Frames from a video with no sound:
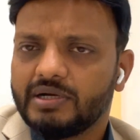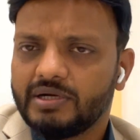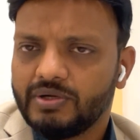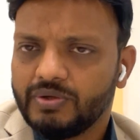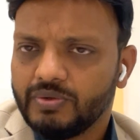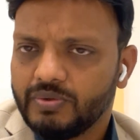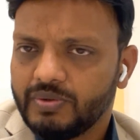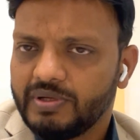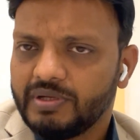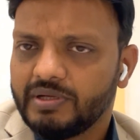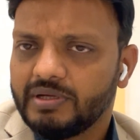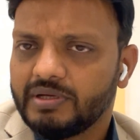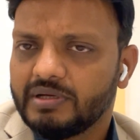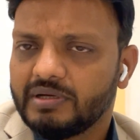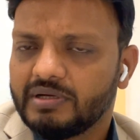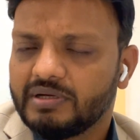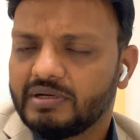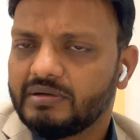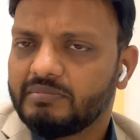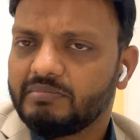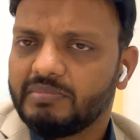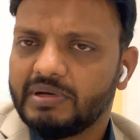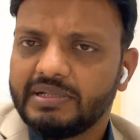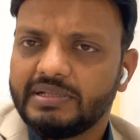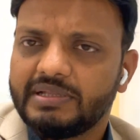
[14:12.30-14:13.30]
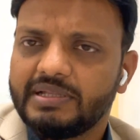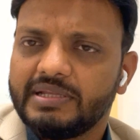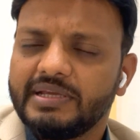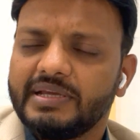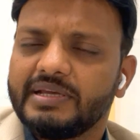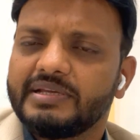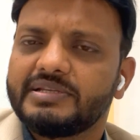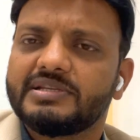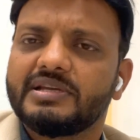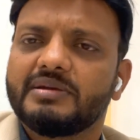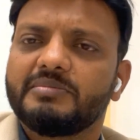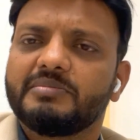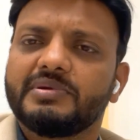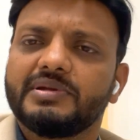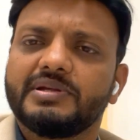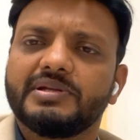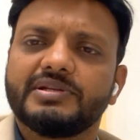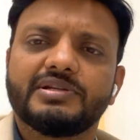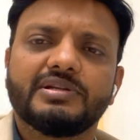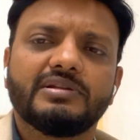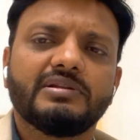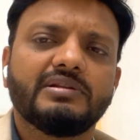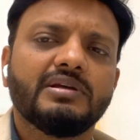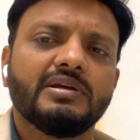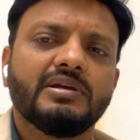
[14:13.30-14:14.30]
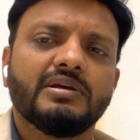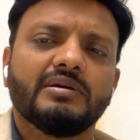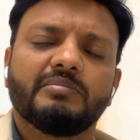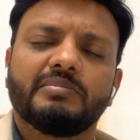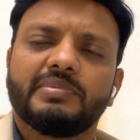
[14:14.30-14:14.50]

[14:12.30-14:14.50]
during the monthly examination,